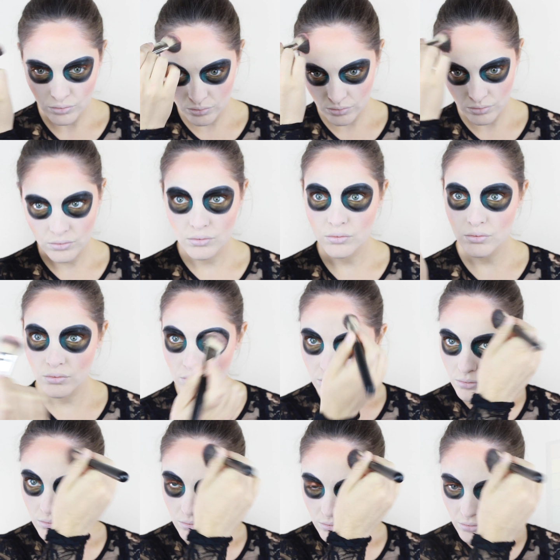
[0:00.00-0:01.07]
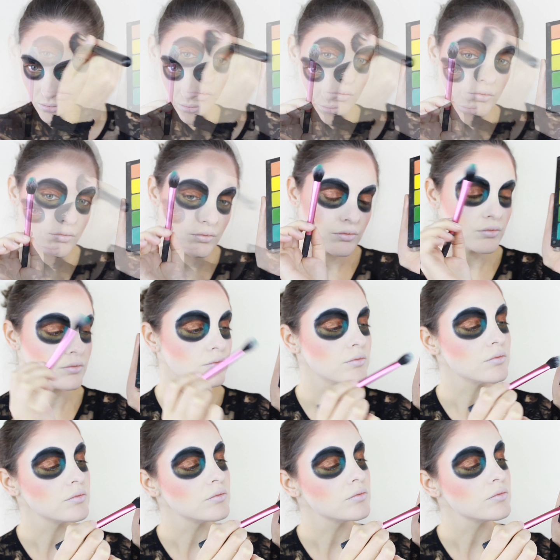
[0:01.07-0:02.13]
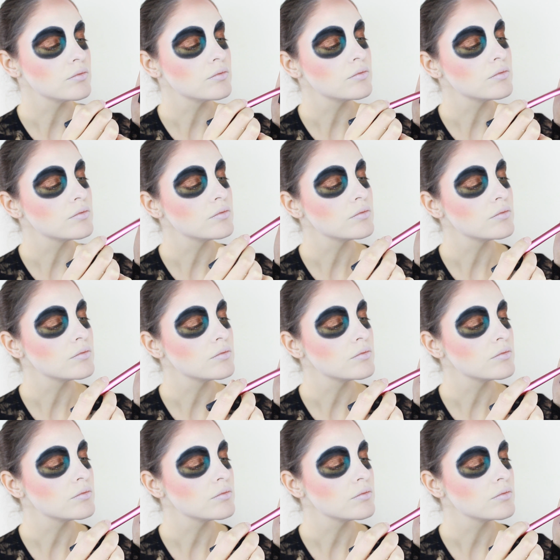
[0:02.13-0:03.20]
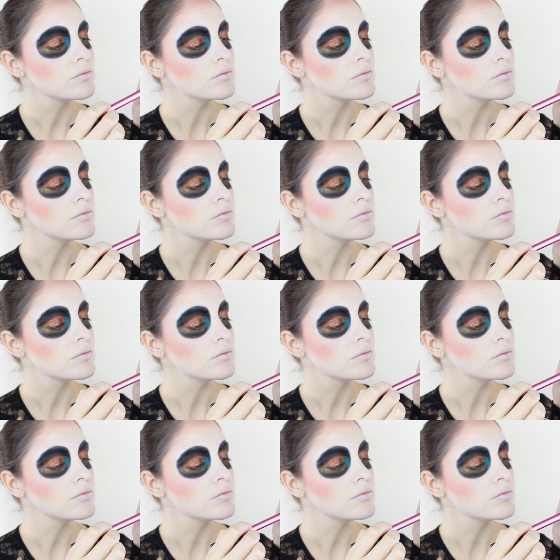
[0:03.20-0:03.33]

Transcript: learn. To add a tiny bit of that harsh